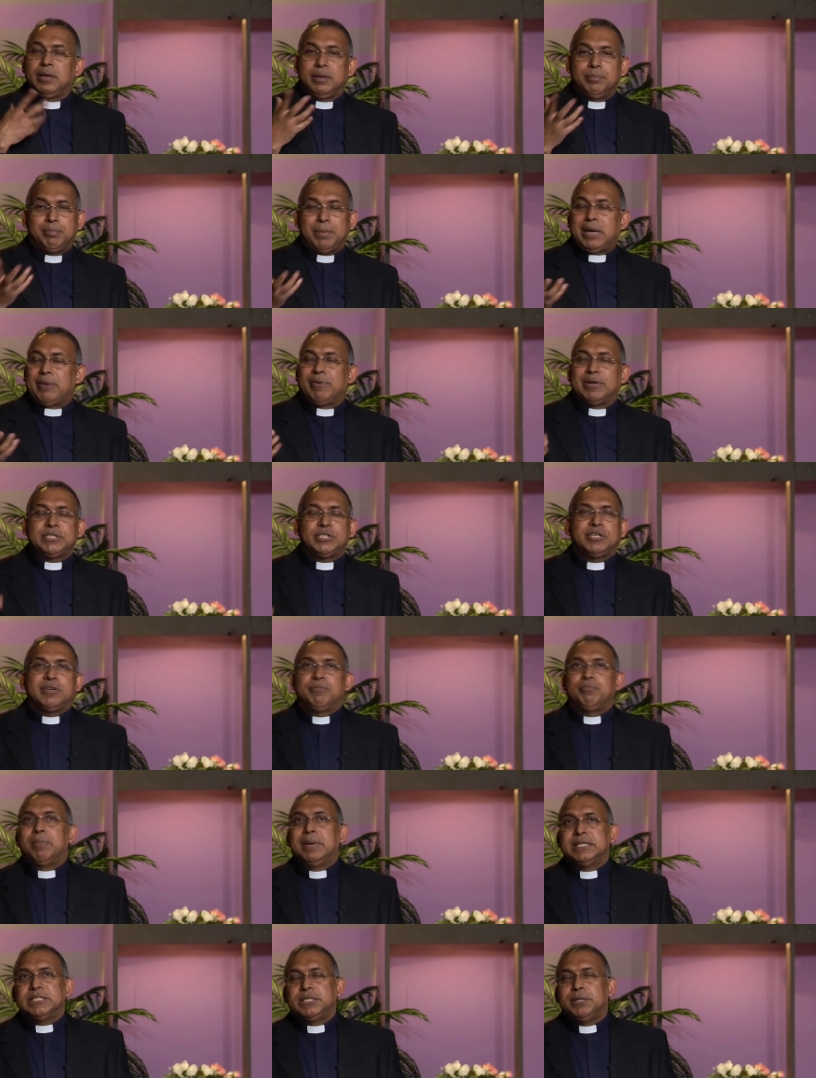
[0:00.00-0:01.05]
my rest of
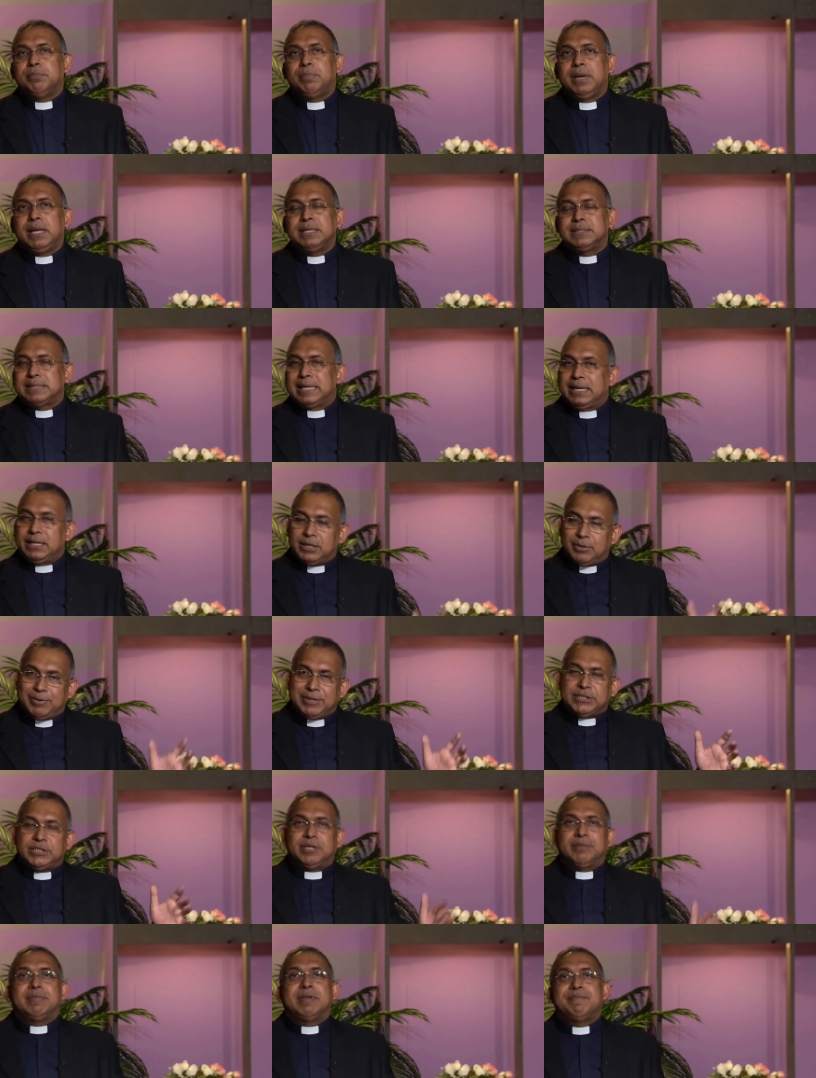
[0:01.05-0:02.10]
my siblings and the
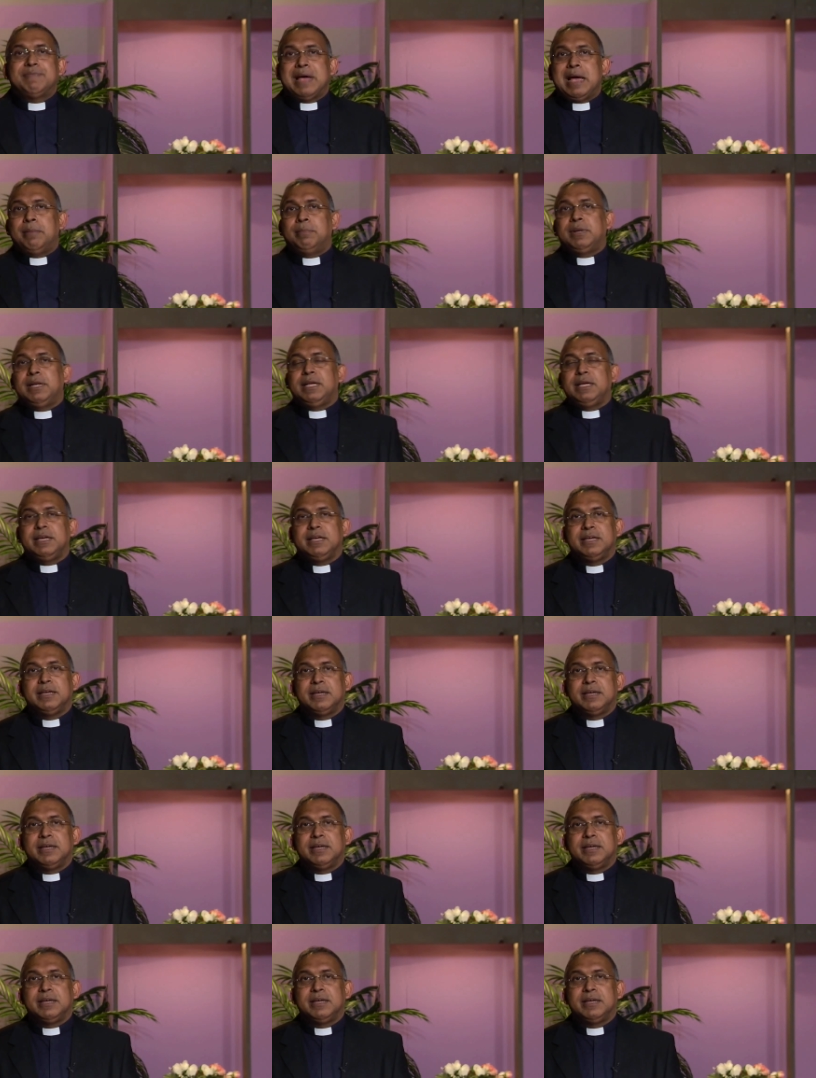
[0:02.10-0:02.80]
rest of the family,